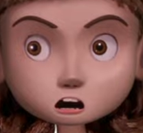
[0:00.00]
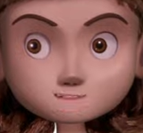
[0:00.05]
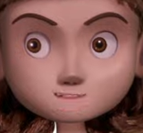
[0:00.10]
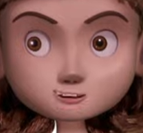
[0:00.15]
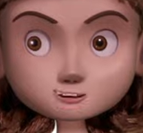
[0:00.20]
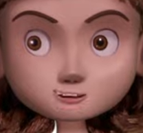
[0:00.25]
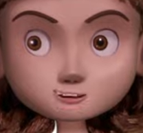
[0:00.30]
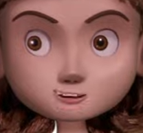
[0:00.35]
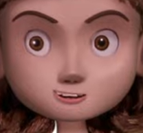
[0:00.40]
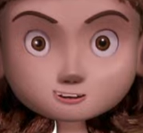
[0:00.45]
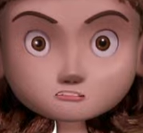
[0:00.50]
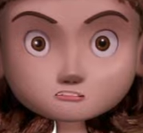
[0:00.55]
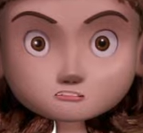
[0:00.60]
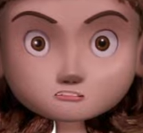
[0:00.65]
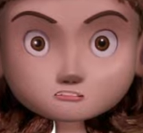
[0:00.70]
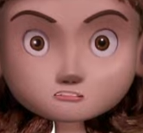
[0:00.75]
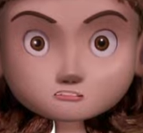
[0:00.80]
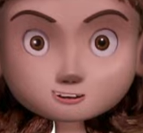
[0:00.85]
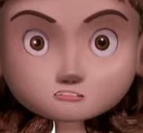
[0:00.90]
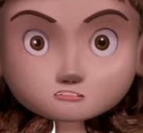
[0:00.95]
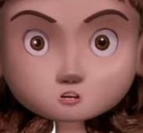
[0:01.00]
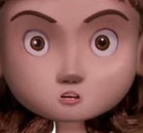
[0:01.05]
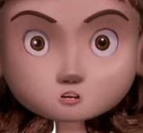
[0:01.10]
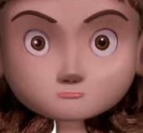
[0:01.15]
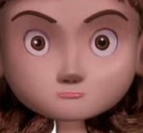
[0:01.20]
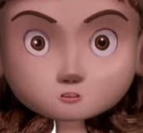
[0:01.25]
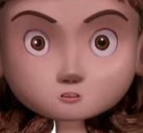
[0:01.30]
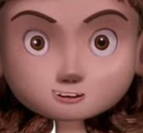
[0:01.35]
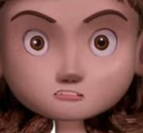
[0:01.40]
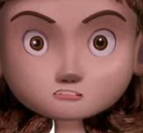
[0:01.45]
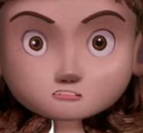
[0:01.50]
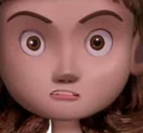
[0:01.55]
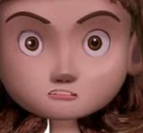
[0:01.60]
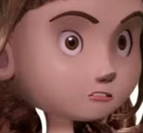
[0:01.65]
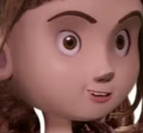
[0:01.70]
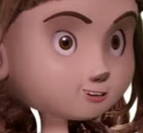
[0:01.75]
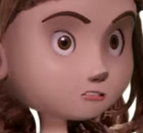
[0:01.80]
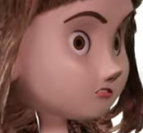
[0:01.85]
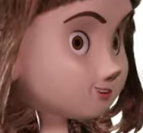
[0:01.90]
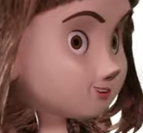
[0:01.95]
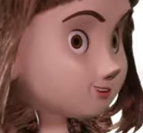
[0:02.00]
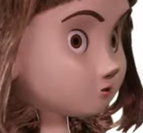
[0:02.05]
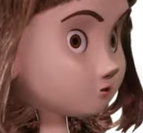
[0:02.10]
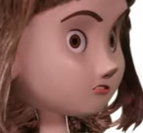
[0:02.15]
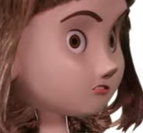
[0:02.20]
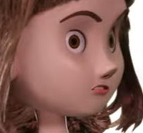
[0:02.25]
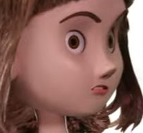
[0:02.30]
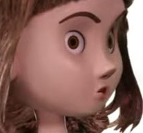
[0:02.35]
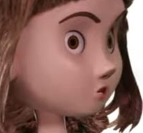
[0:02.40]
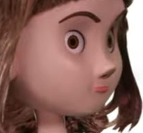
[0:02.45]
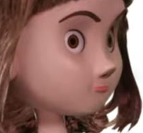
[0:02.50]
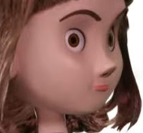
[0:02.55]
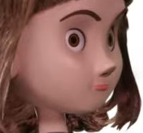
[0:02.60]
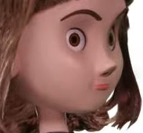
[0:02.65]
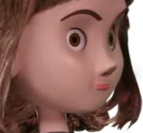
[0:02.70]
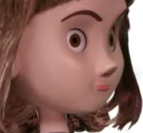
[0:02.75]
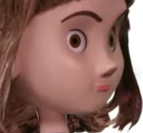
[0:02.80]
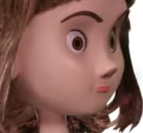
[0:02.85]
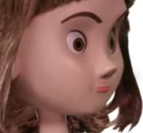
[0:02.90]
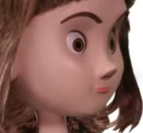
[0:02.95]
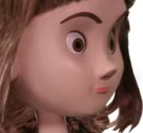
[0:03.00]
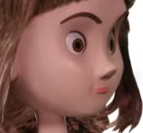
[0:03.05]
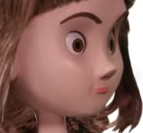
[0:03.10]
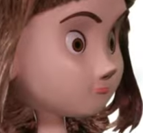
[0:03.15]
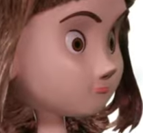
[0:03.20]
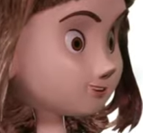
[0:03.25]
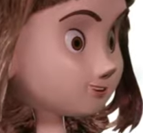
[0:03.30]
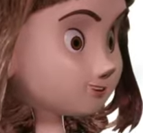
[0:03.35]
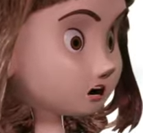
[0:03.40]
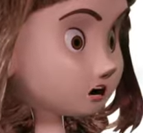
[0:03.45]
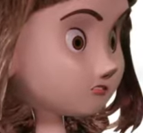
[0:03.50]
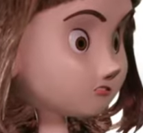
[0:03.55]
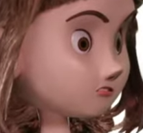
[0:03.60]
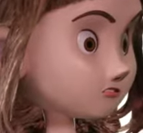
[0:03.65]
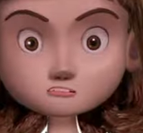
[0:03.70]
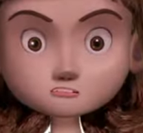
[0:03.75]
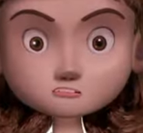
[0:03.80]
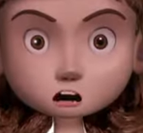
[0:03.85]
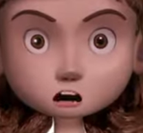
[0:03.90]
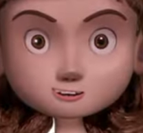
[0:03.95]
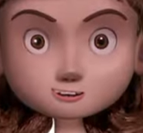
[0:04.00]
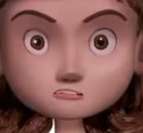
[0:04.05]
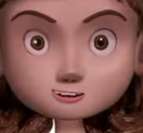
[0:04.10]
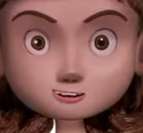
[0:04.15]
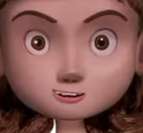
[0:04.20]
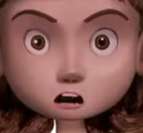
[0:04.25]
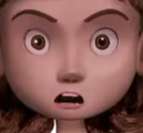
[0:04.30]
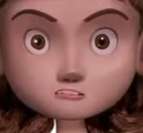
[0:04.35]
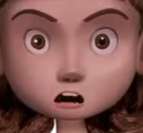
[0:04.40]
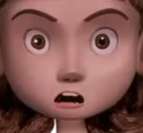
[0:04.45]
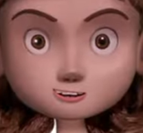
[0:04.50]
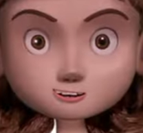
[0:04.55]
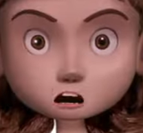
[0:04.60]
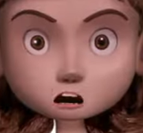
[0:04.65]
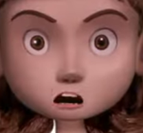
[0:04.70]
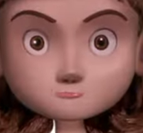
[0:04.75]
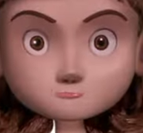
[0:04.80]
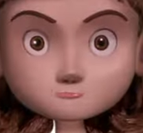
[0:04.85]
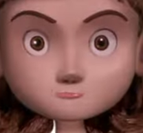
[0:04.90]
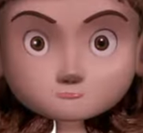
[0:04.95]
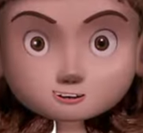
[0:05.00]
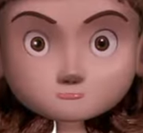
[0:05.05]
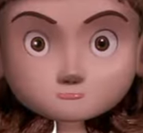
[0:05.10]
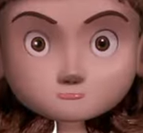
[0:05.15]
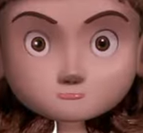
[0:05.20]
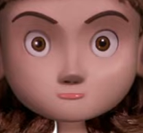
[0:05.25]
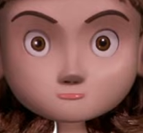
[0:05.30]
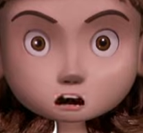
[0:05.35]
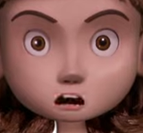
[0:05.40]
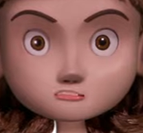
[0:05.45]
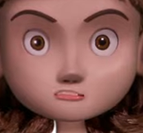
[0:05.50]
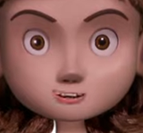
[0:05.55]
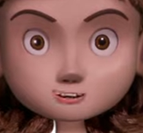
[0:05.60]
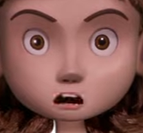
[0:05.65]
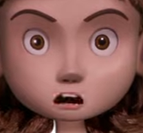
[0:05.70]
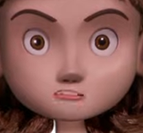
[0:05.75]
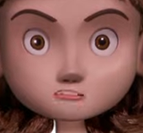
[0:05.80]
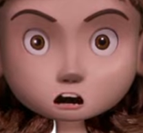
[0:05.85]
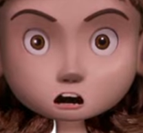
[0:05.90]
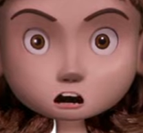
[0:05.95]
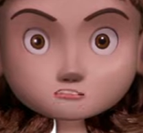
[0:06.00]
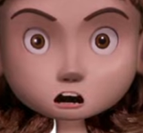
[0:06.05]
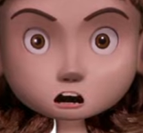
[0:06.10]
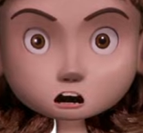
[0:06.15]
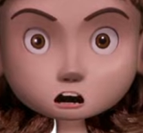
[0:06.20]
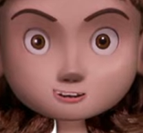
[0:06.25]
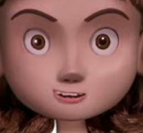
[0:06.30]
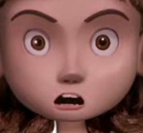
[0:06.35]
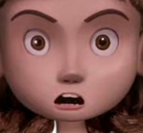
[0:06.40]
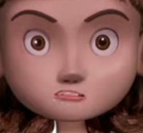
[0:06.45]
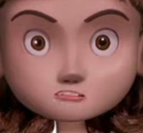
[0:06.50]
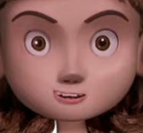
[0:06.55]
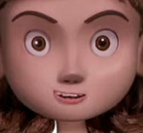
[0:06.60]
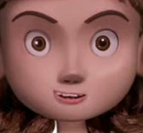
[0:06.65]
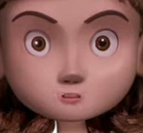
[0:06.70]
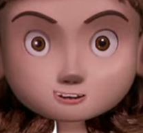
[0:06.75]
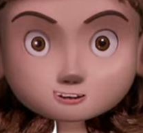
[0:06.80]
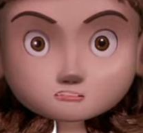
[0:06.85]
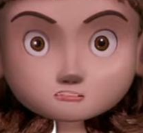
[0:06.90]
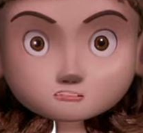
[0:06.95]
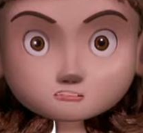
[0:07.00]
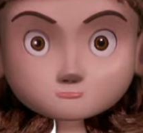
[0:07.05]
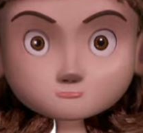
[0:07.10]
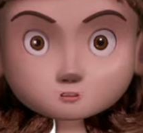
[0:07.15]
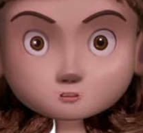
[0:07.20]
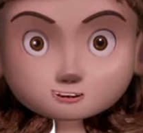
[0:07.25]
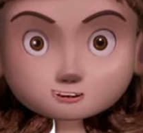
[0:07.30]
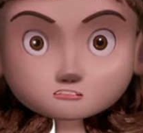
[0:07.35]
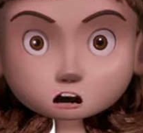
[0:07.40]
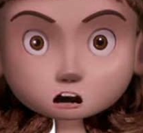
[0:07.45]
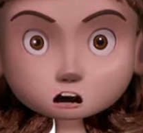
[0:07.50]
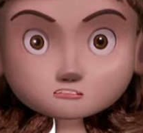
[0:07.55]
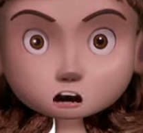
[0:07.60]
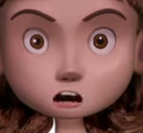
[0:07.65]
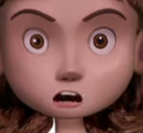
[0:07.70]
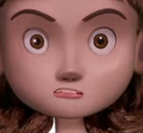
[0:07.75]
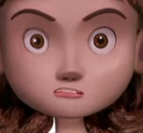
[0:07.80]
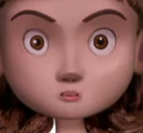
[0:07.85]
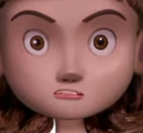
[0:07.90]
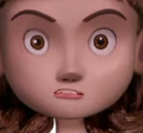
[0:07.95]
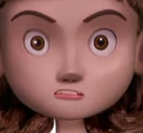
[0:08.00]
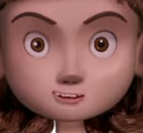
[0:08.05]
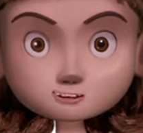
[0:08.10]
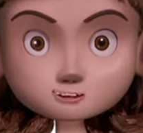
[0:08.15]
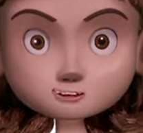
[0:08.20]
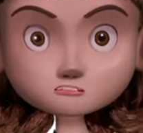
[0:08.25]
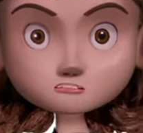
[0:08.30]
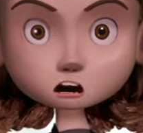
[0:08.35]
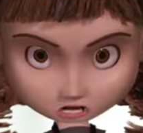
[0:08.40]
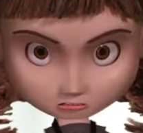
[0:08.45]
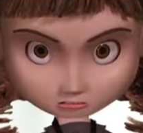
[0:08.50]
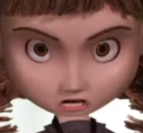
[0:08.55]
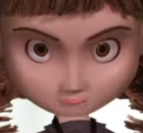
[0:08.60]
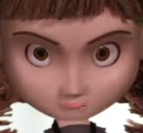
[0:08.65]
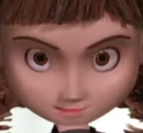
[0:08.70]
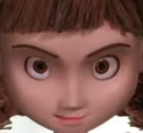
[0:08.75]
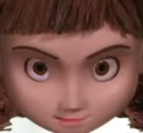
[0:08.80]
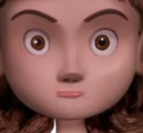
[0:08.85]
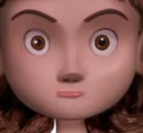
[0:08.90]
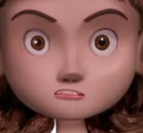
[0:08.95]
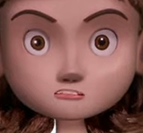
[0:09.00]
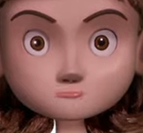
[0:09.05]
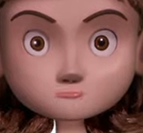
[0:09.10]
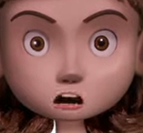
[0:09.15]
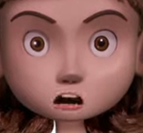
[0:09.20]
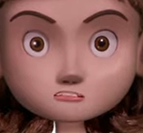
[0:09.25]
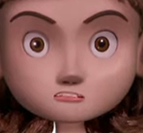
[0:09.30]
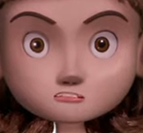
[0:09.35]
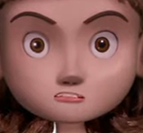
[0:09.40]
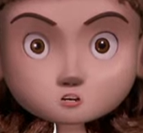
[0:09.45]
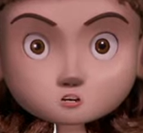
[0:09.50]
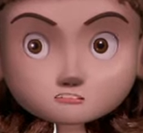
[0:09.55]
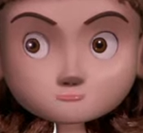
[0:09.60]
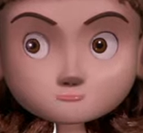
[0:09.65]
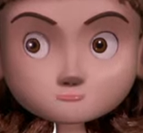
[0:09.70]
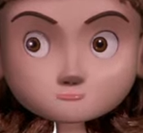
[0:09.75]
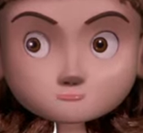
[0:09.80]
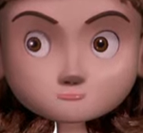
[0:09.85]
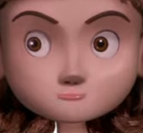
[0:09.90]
creating and shaping a brand in consumers' minds. It is a strategy designed to help people quickly identify and experience a brand and differentiates itself from competitors.